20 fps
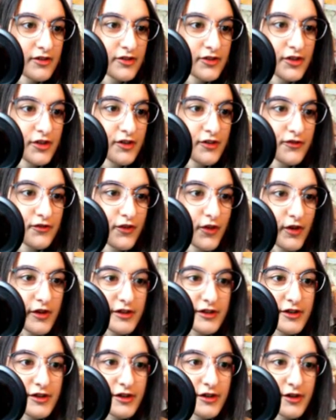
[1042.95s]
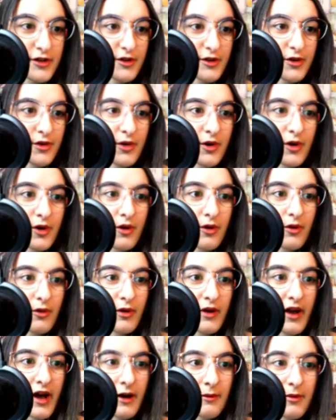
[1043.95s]
242
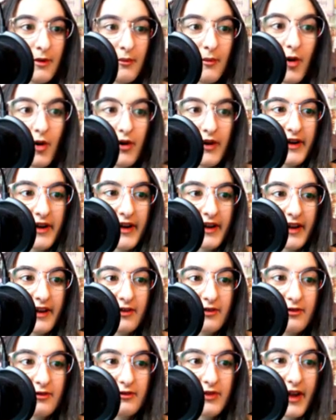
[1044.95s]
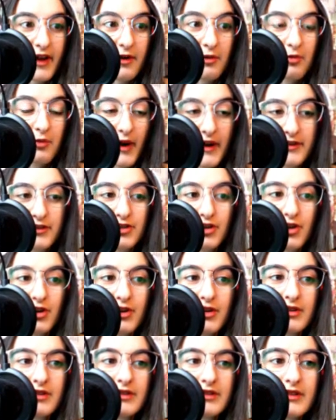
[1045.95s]
Wakabamori like
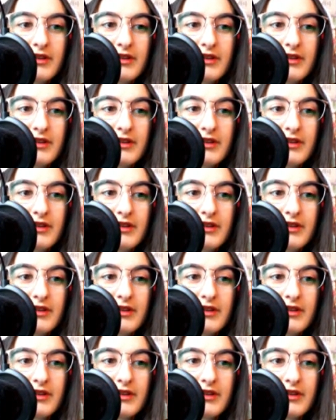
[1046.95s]
rental,